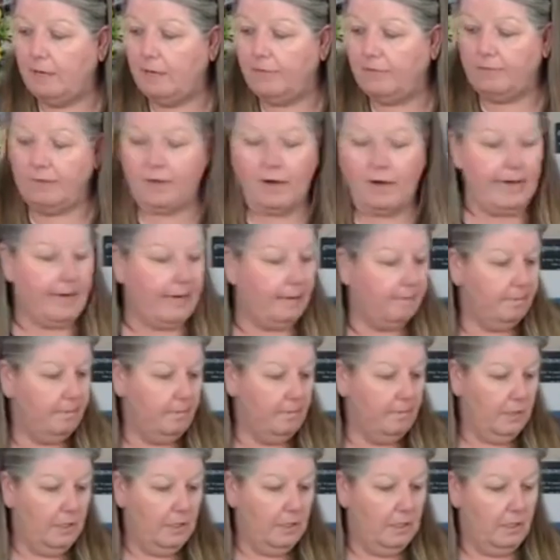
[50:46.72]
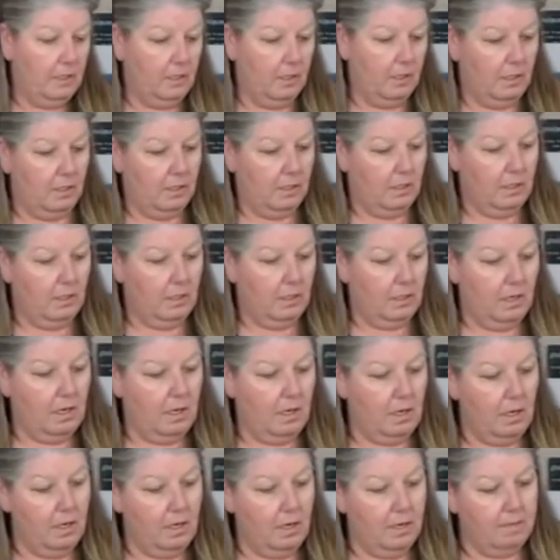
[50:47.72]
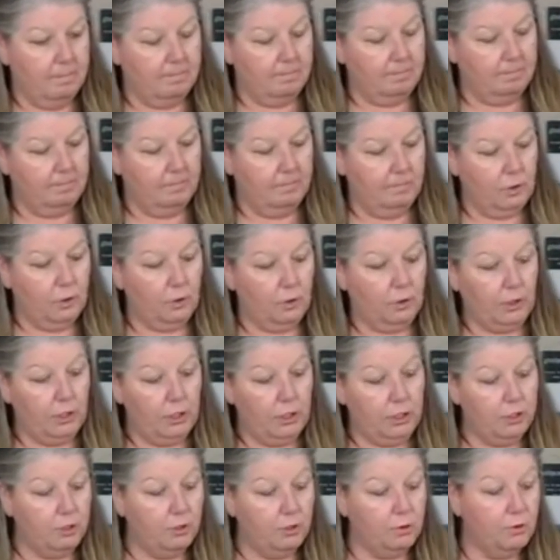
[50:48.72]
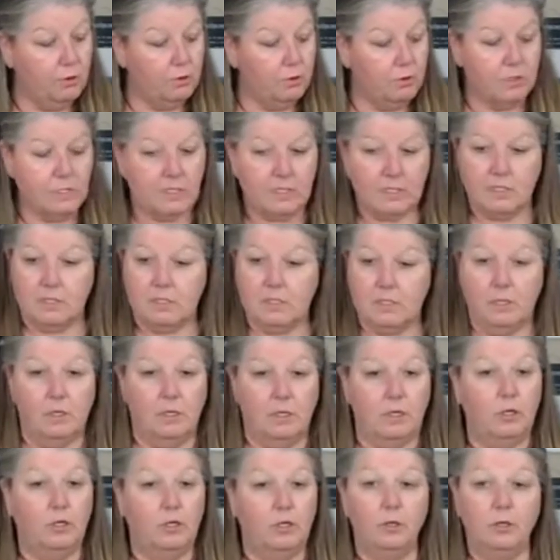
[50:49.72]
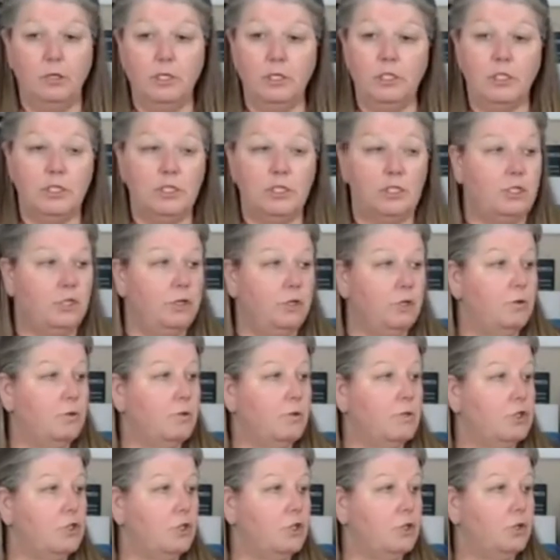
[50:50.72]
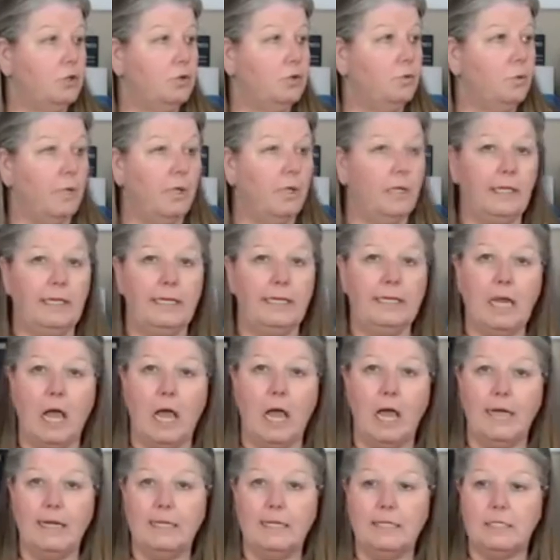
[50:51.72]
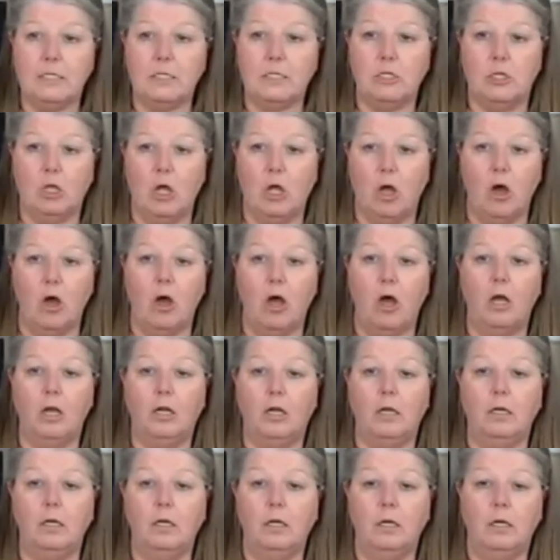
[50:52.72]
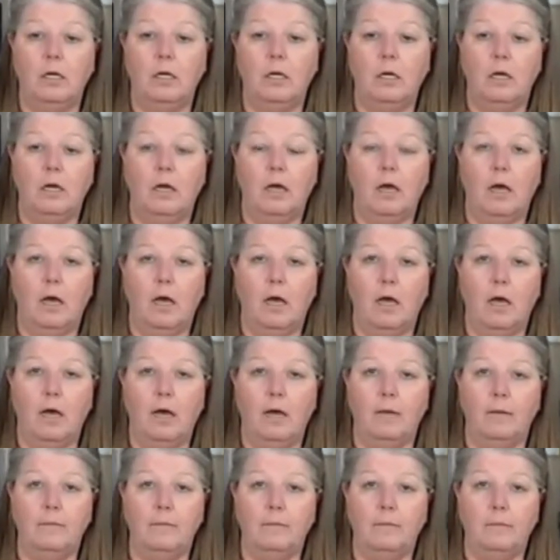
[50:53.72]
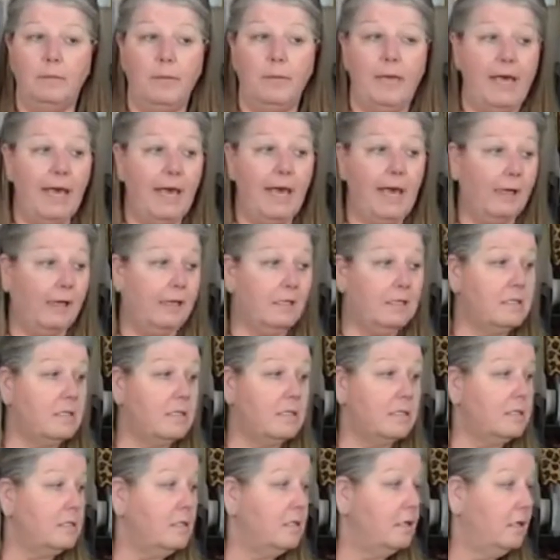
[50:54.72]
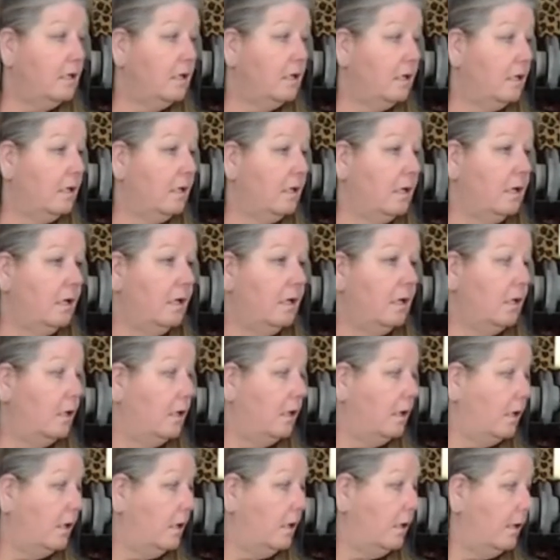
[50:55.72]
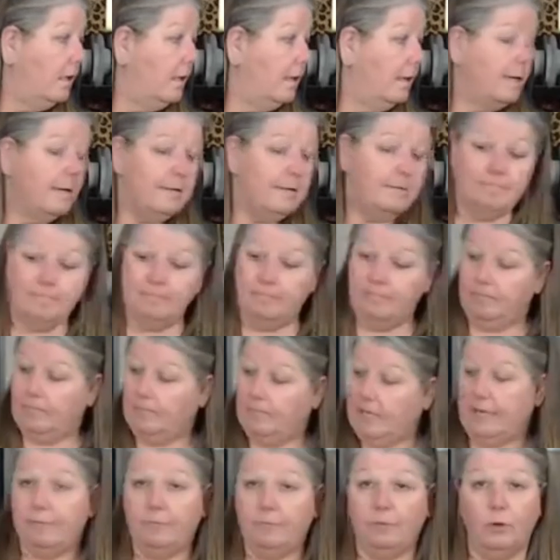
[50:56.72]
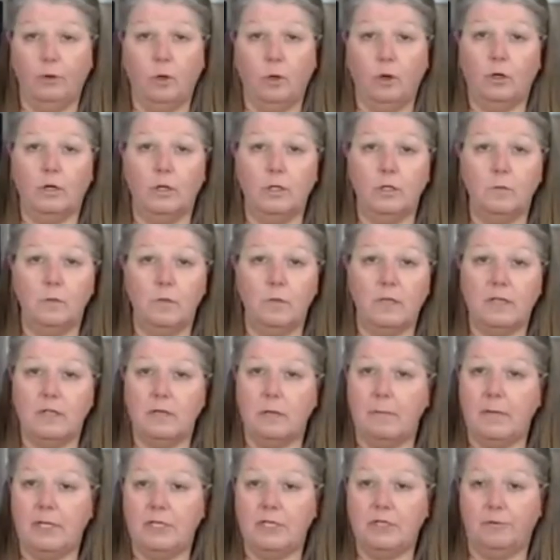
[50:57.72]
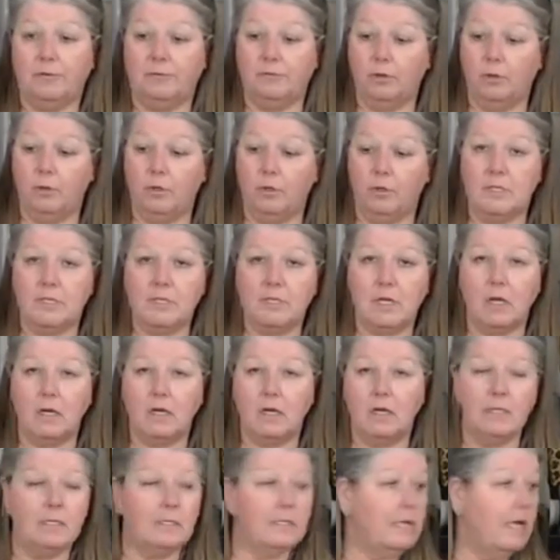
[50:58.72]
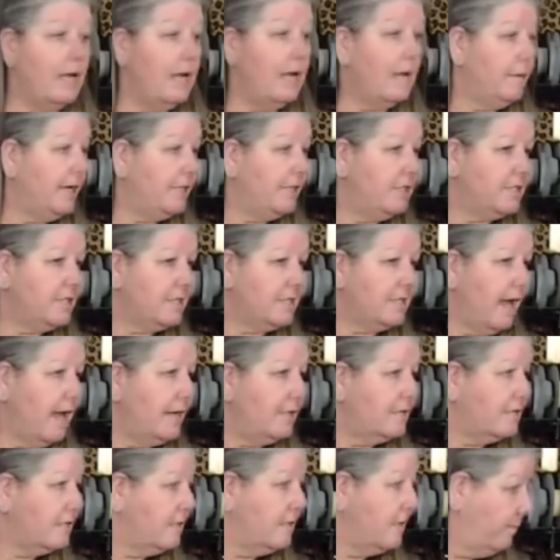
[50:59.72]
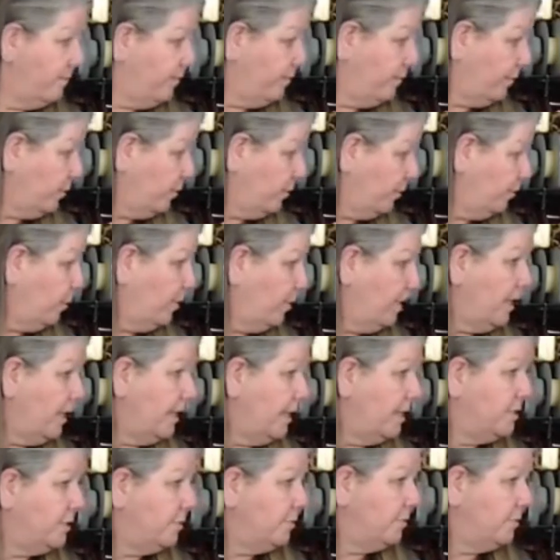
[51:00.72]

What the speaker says: frame. You can just use two really nice long picks. Like floral with a bunch of florals on it. I just got some for, what did I do